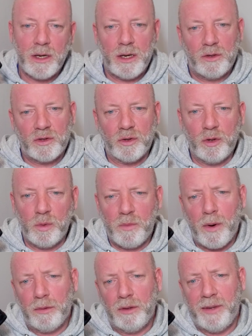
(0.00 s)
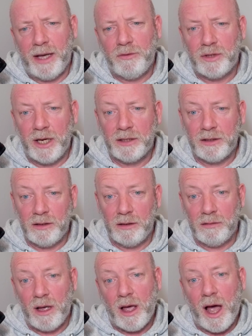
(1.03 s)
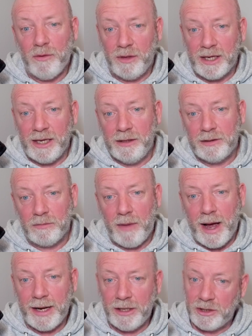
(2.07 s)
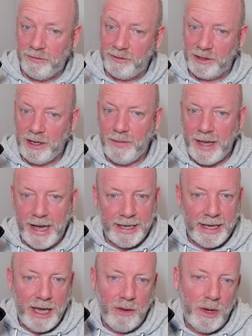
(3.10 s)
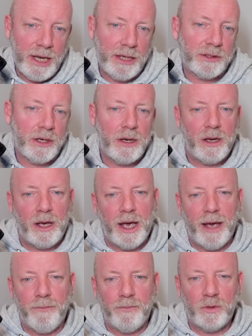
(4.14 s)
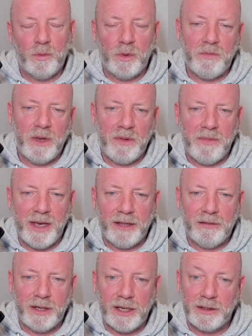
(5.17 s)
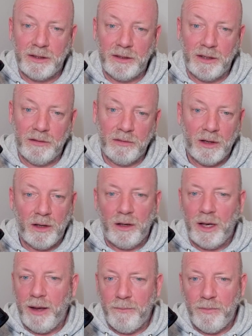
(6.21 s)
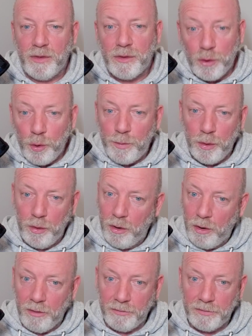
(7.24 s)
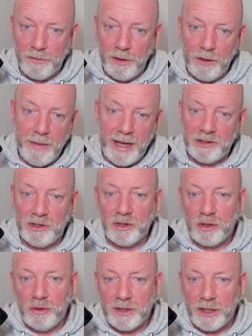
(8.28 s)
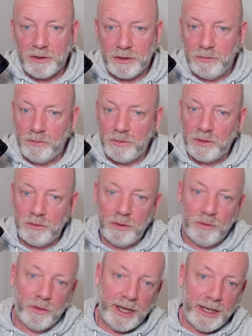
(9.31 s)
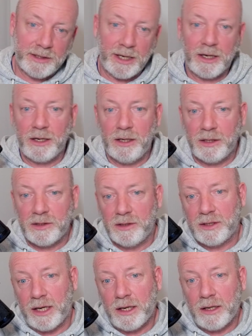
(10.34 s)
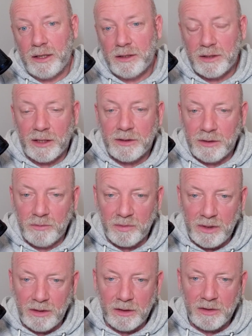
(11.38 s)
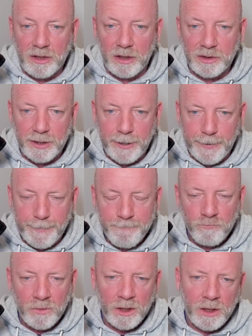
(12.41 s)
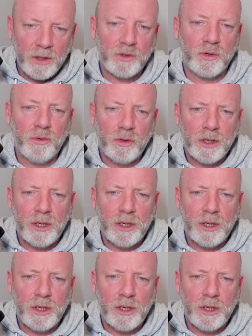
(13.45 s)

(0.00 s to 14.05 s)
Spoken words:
So you would probably be interested in how the keys are managed if it's API gateways. You would maybe be interested in throughput of the message queue systems, asynchronous and synchronous systems being discussed there. So